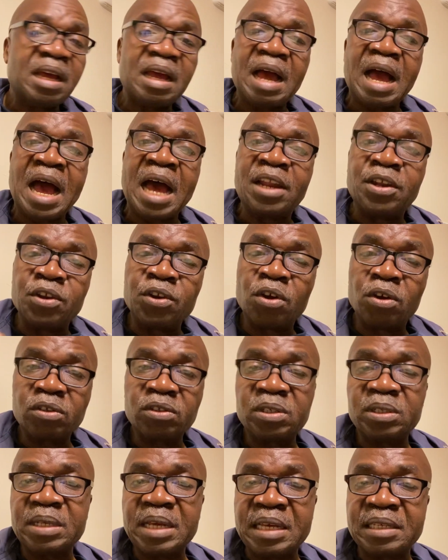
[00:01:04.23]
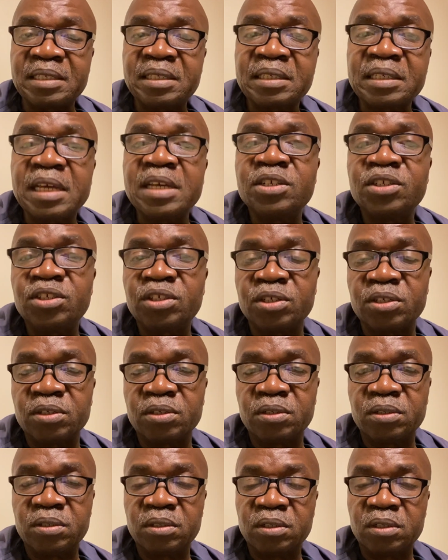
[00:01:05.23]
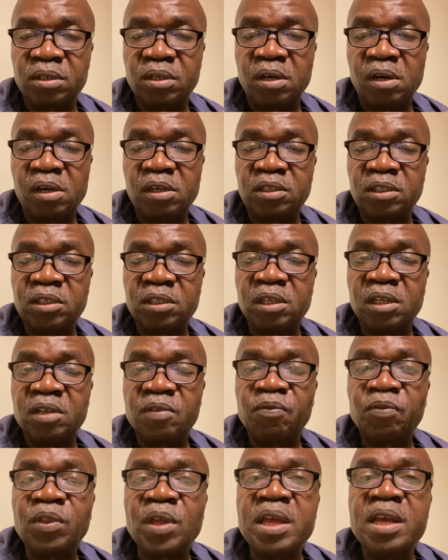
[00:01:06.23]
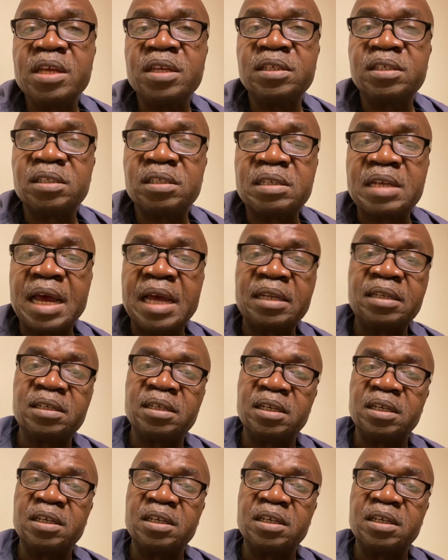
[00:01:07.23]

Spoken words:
are not essential. Things that